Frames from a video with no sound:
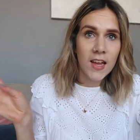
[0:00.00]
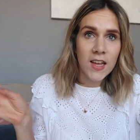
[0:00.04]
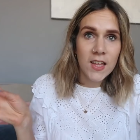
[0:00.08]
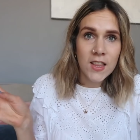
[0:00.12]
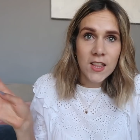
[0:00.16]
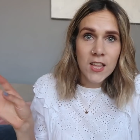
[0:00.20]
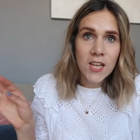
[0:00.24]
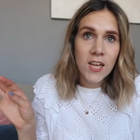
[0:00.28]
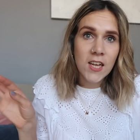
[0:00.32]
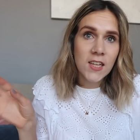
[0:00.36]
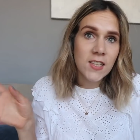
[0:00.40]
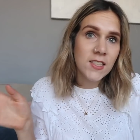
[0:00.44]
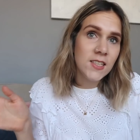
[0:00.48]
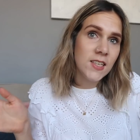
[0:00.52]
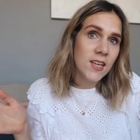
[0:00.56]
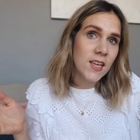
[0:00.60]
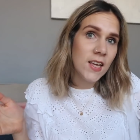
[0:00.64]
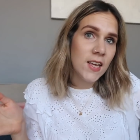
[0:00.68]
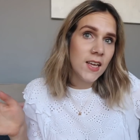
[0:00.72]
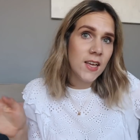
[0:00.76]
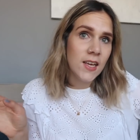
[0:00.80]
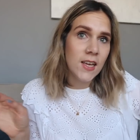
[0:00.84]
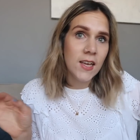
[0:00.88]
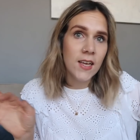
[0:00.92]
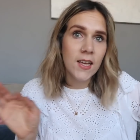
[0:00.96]

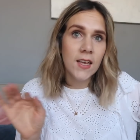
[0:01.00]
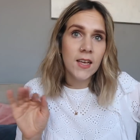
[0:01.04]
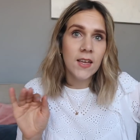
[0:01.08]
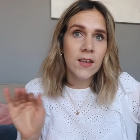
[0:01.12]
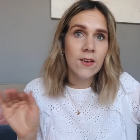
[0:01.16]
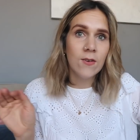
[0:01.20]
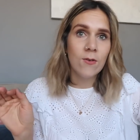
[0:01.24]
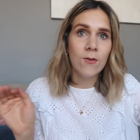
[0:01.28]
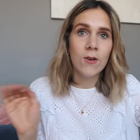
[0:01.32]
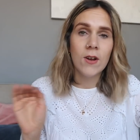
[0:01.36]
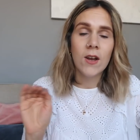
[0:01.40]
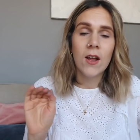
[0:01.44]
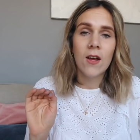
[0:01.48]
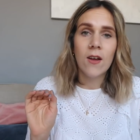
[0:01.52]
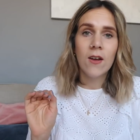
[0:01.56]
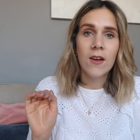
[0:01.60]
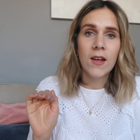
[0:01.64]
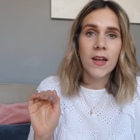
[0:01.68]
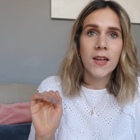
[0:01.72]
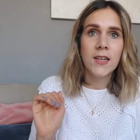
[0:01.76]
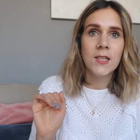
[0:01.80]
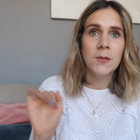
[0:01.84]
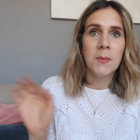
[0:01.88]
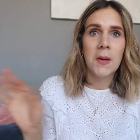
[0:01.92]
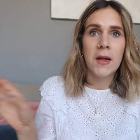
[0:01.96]
8:30 or
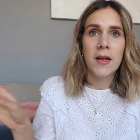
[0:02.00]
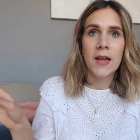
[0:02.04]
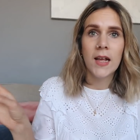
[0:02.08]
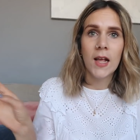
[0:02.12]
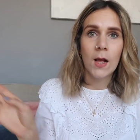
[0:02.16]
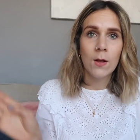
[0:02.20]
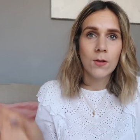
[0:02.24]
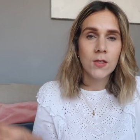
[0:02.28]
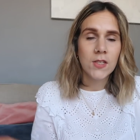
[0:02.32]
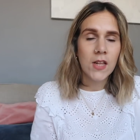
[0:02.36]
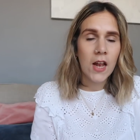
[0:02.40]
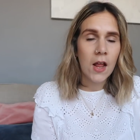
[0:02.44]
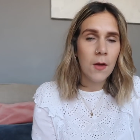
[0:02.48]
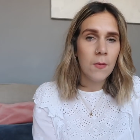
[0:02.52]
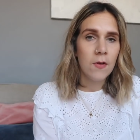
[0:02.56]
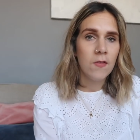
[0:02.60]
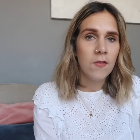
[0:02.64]
9, depending how slow